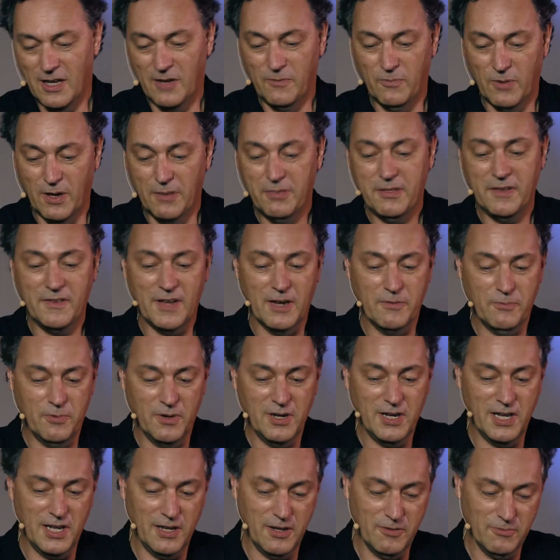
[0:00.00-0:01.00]
And one thing that
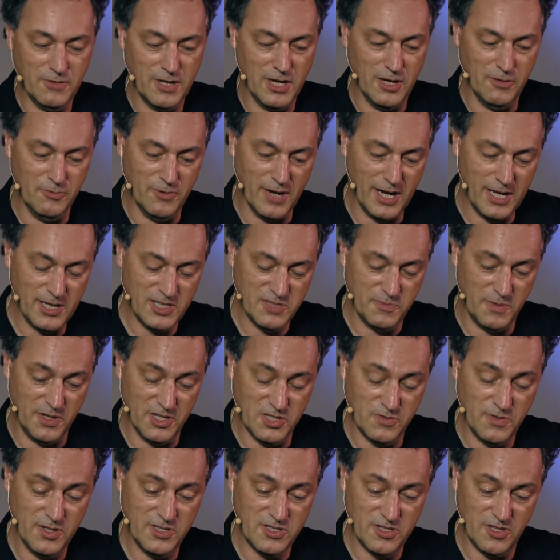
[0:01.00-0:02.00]
really uh, riles me
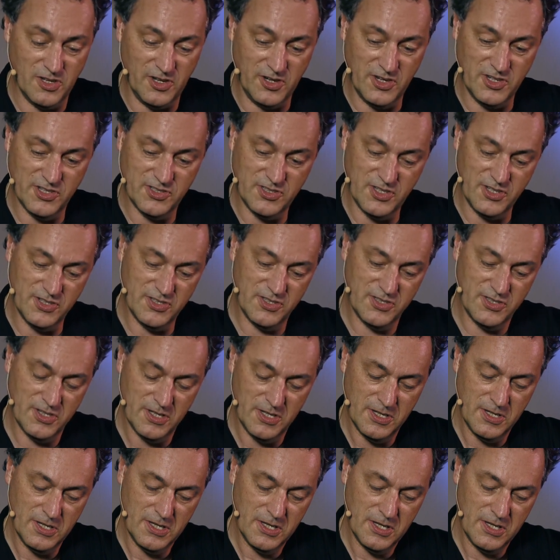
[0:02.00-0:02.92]
in Switzerland is this,